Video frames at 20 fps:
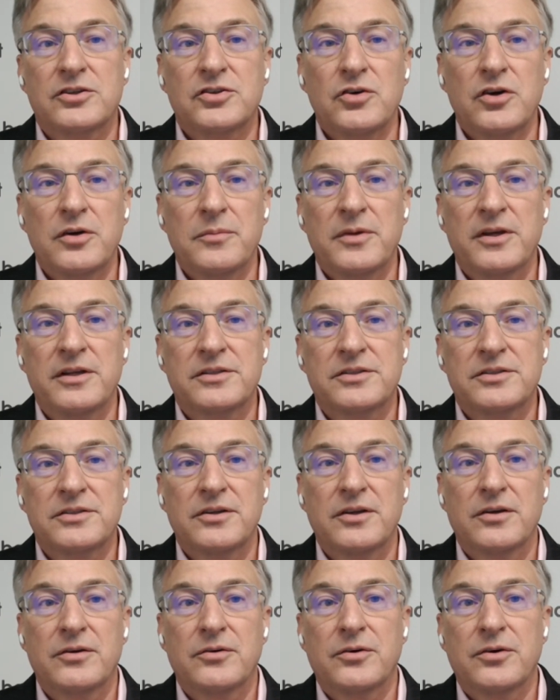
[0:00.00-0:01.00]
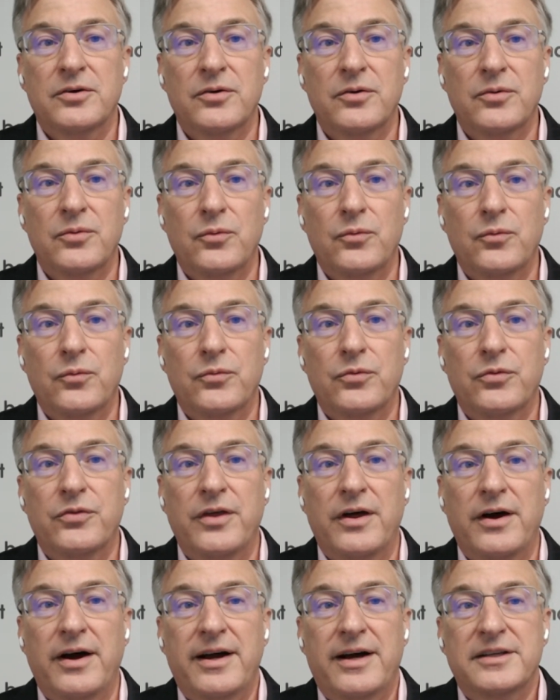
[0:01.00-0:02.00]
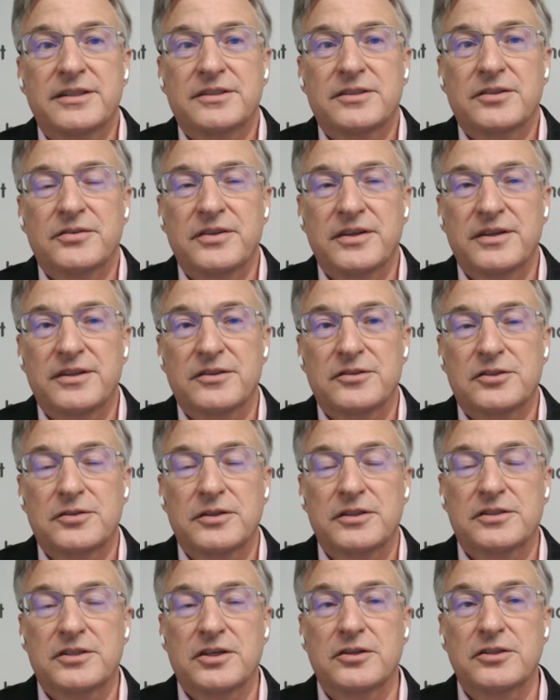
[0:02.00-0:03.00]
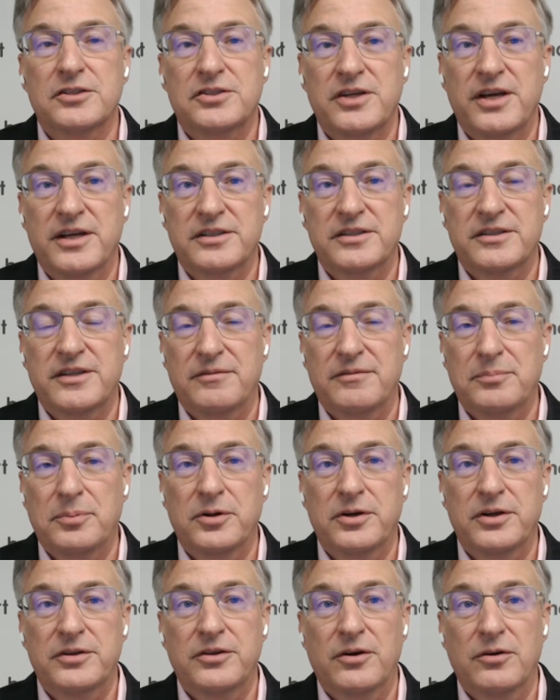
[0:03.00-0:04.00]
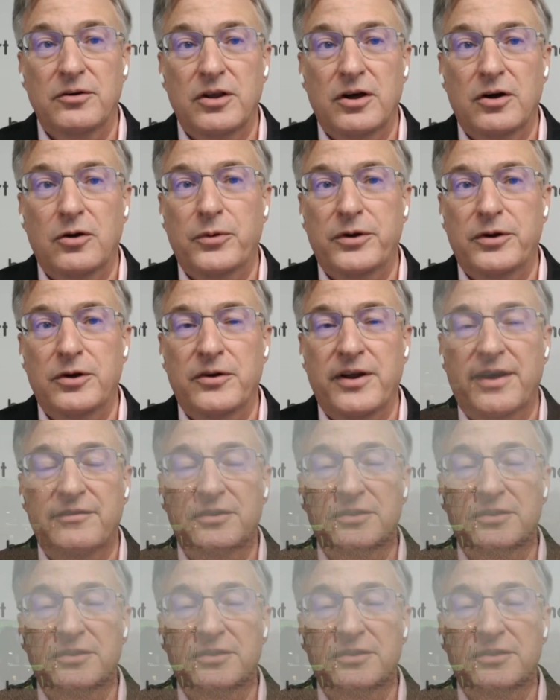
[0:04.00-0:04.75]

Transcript: soybeans, I still think it's a good chance that they've put in their low. We don't have